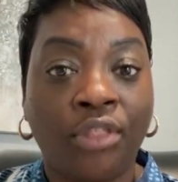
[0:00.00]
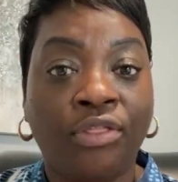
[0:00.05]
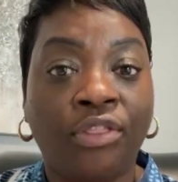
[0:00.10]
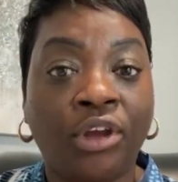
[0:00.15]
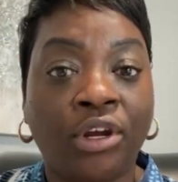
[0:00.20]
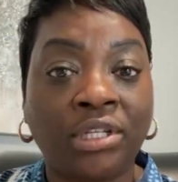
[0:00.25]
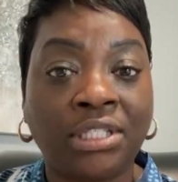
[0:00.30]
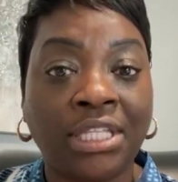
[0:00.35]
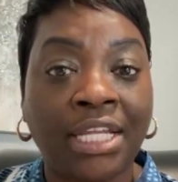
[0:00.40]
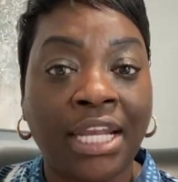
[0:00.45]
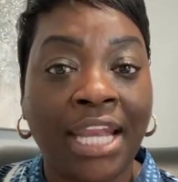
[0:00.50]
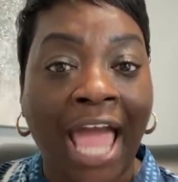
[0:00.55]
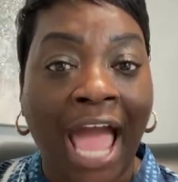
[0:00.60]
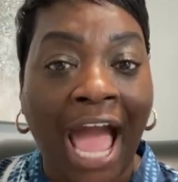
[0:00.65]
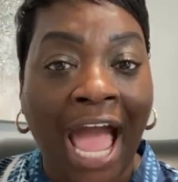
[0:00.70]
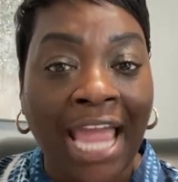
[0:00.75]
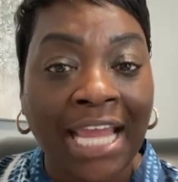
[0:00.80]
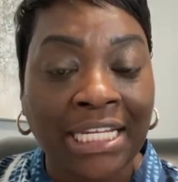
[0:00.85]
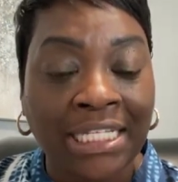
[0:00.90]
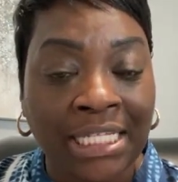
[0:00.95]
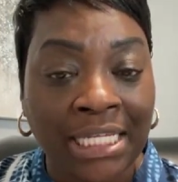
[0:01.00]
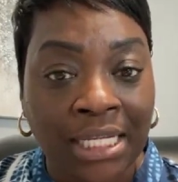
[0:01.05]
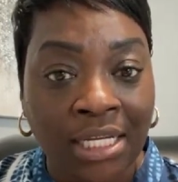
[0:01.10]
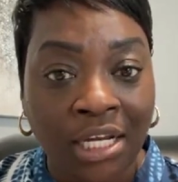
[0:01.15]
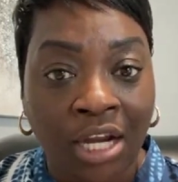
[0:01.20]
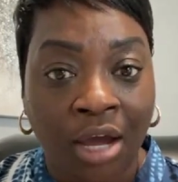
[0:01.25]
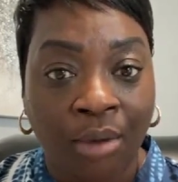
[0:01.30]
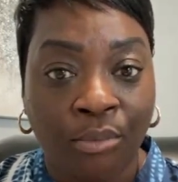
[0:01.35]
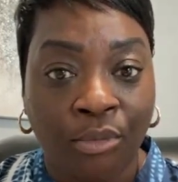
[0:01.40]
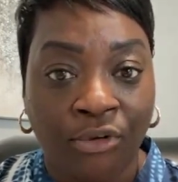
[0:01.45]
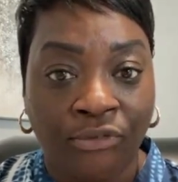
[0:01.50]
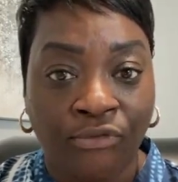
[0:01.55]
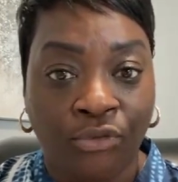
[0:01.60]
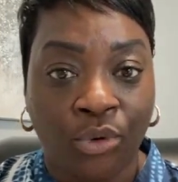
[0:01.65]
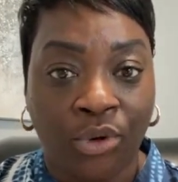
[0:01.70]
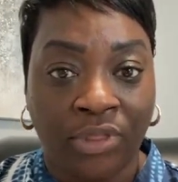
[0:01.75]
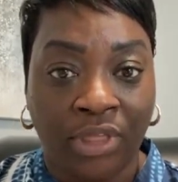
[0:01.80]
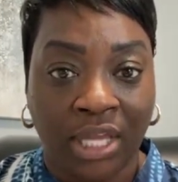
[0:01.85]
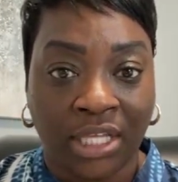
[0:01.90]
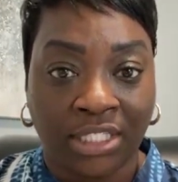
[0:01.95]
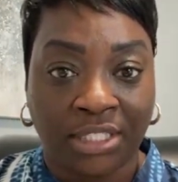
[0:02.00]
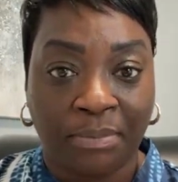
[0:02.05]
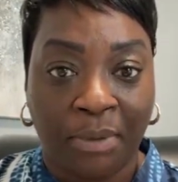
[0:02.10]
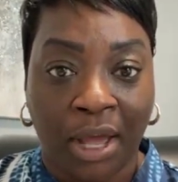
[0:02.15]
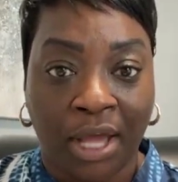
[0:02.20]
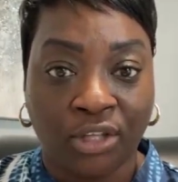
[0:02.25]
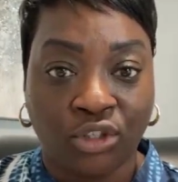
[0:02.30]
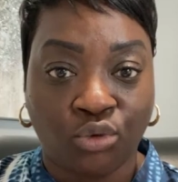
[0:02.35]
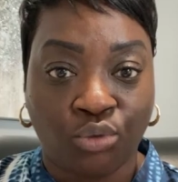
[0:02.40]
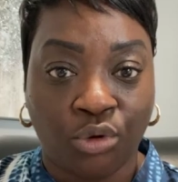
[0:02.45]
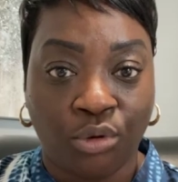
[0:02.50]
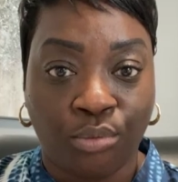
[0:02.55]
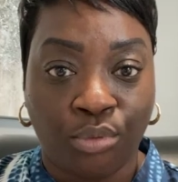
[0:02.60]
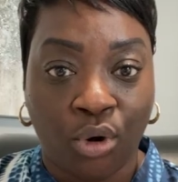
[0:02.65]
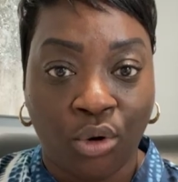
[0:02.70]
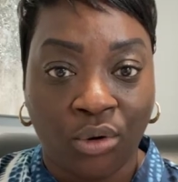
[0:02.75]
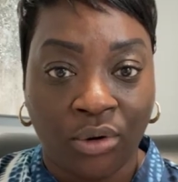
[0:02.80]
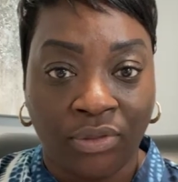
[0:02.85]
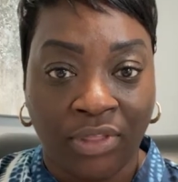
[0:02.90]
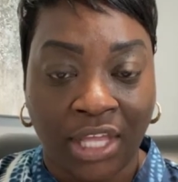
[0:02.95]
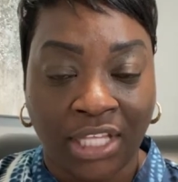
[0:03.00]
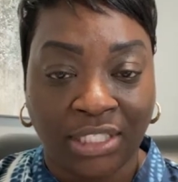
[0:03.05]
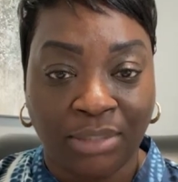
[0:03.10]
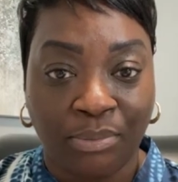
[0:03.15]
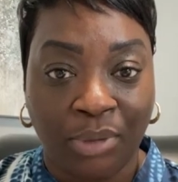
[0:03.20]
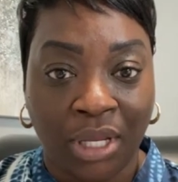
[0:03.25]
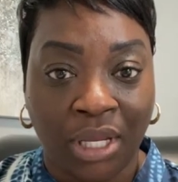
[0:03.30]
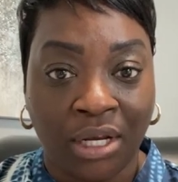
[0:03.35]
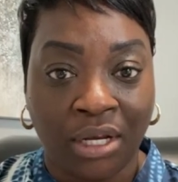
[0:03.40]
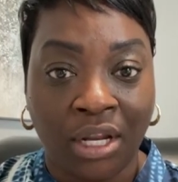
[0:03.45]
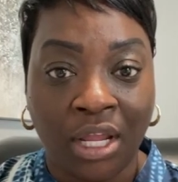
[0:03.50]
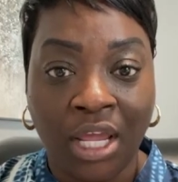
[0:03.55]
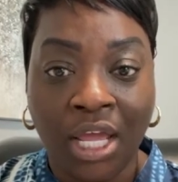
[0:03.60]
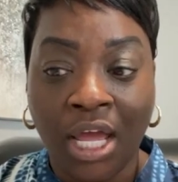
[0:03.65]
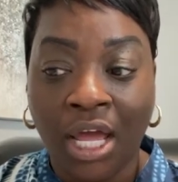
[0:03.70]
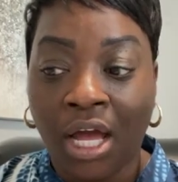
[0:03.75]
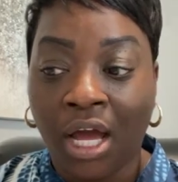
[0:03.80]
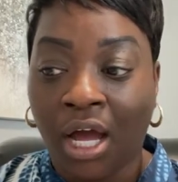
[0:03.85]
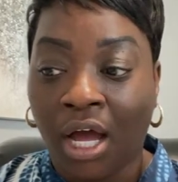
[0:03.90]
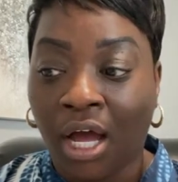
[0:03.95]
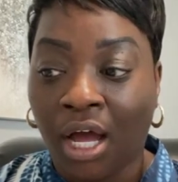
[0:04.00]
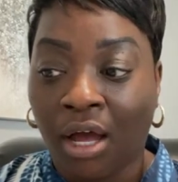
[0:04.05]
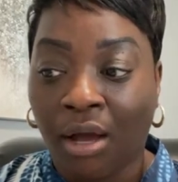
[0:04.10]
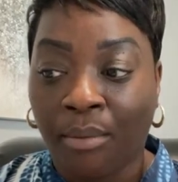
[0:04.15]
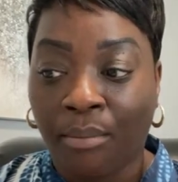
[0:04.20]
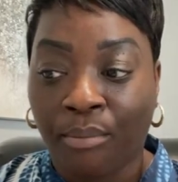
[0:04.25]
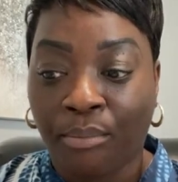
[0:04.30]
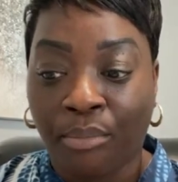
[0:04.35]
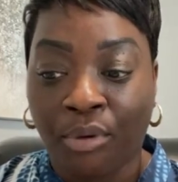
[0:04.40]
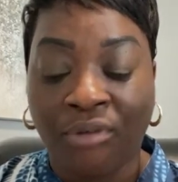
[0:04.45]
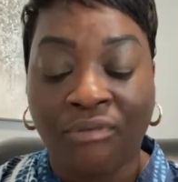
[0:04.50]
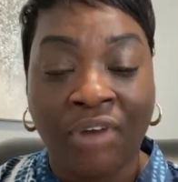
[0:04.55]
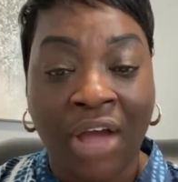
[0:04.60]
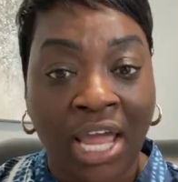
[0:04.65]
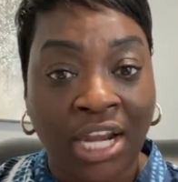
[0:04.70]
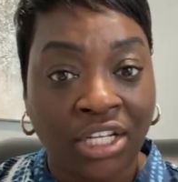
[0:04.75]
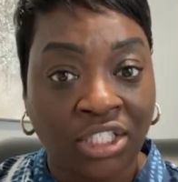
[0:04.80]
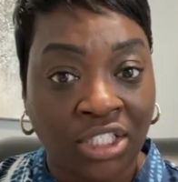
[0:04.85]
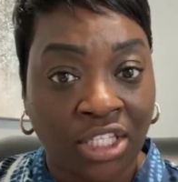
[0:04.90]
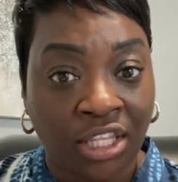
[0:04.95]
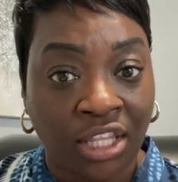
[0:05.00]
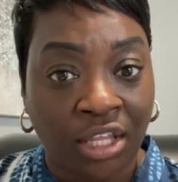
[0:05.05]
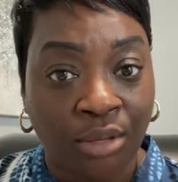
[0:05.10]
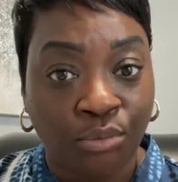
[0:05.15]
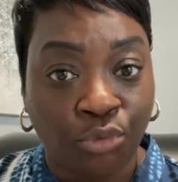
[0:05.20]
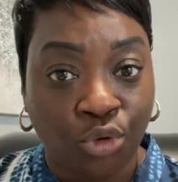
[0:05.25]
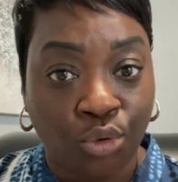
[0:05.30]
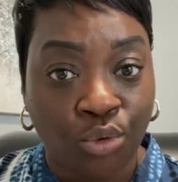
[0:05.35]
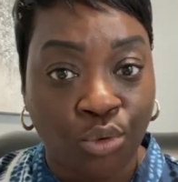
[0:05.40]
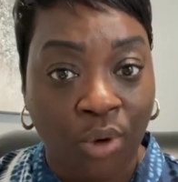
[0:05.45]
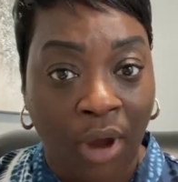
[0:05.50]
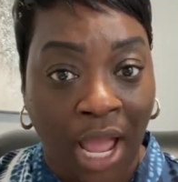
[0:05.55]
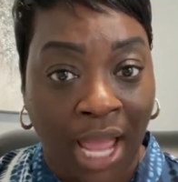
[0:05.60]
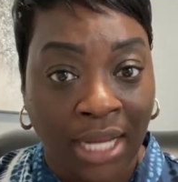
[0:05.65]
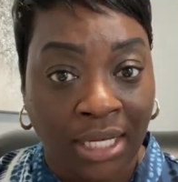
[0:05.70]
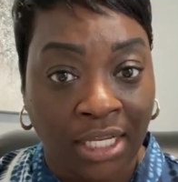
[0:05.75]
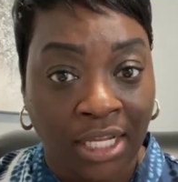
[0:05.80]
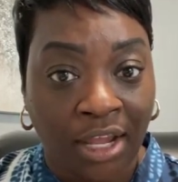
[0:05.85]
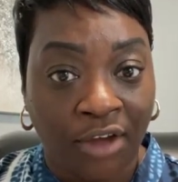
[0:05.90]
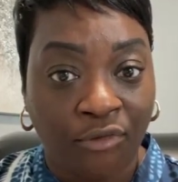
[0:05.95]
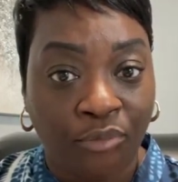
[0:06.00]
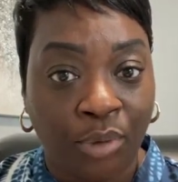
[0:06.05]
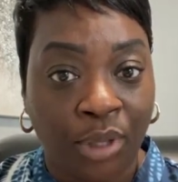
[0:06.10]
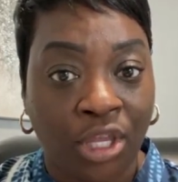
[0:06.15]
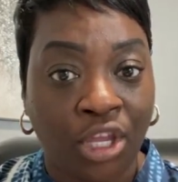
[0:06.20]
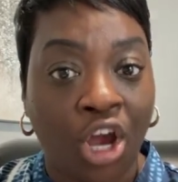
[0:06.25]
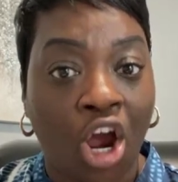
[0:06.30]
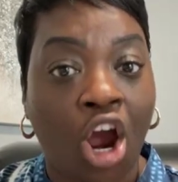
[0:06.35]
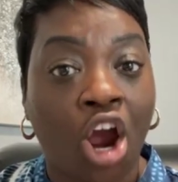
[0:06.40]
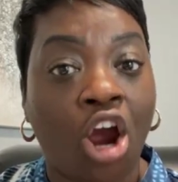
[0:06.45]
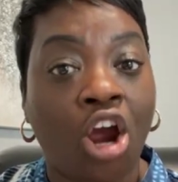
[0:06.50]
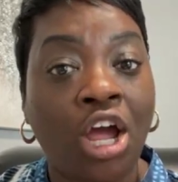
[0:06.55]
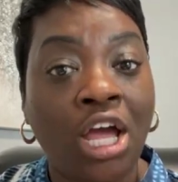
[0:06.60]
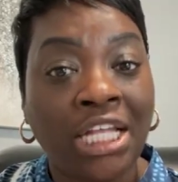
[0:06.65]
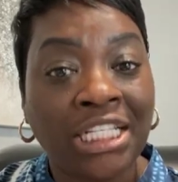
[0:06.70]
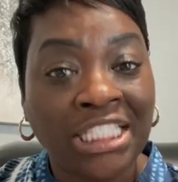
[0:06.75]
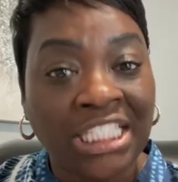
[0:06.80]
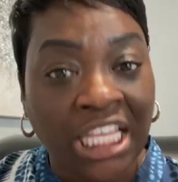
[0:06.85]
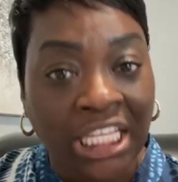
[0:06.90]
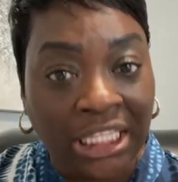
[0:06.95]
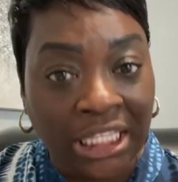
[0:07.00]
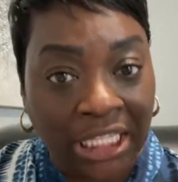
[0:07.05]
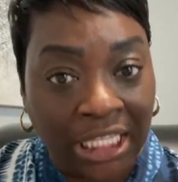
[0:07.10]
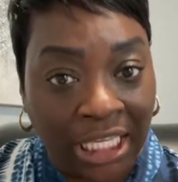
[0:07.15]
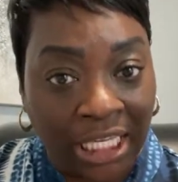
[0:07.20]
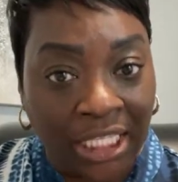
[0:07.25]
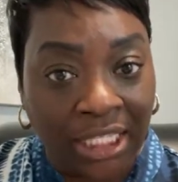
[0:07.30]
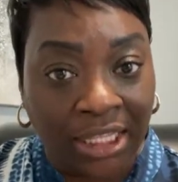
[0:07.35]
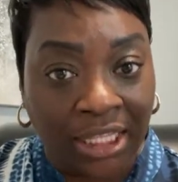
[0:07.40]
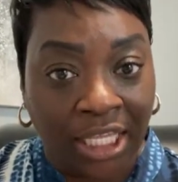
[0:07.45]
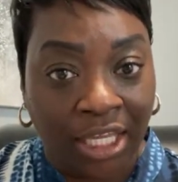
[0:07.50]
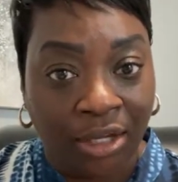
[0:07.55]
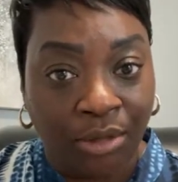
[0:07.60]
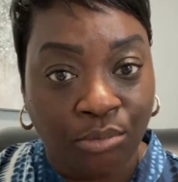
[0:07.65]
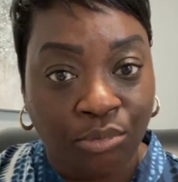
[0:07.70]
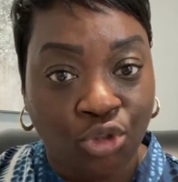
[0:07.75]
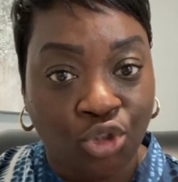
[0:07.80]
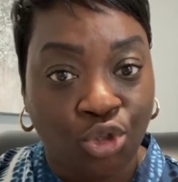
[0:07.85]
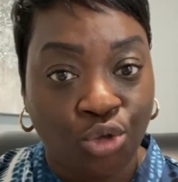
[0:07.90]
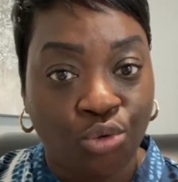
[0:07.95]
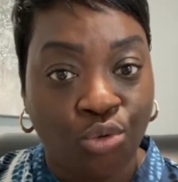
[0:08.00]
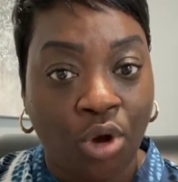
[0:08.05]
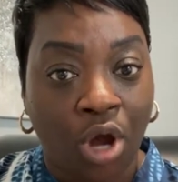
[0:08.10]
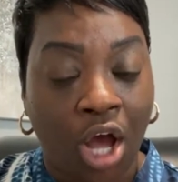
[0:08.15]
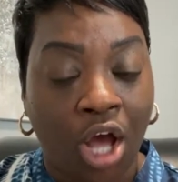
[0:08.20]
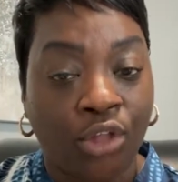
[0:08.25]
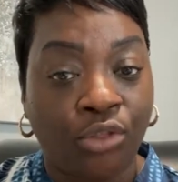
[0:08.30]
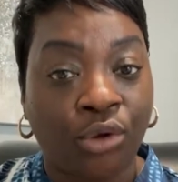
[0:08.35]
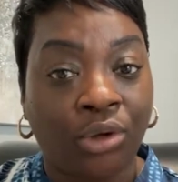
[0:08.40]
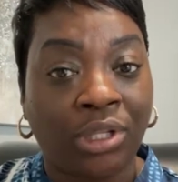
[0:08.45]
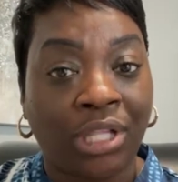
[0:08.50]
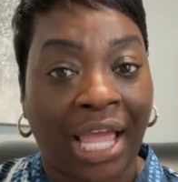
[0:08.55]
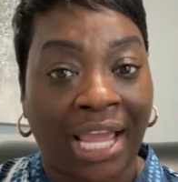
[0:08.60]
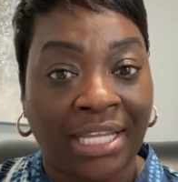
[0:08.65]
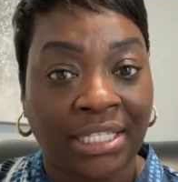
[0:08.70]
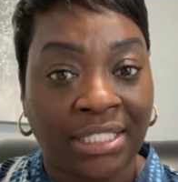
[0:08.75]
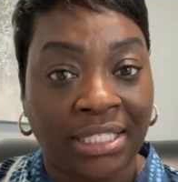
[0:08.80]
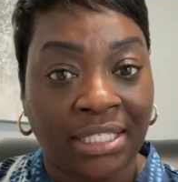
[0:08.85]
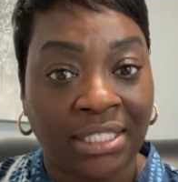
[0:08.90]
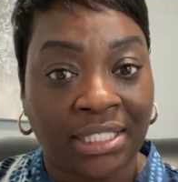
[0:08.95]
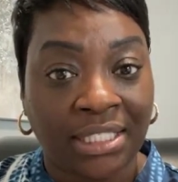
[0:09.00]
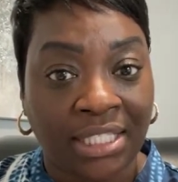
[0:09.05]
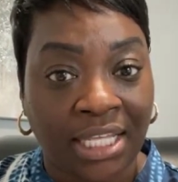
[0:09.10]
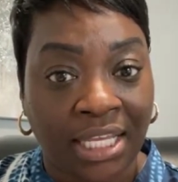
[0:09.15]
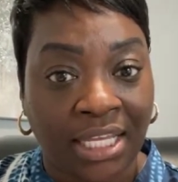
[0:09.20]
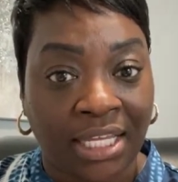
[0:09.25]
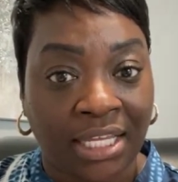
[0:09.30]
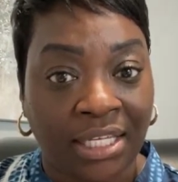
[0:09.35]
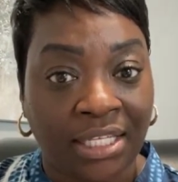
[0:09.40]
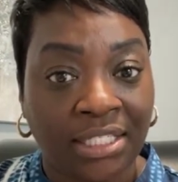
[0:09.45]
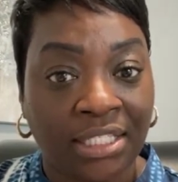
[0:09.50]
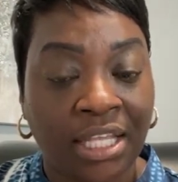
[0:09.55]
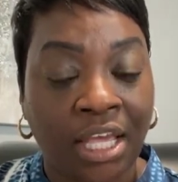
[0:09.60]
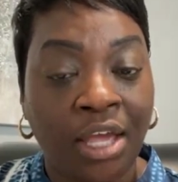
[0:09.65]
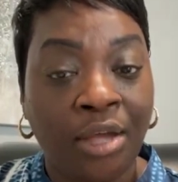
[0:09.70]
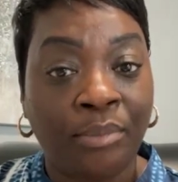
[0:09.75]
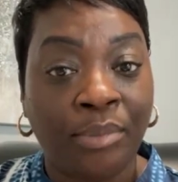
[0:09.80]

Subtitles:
There's an ID number for that sponsoring broker that's been provided to them through IDFPR to link them to other licensees.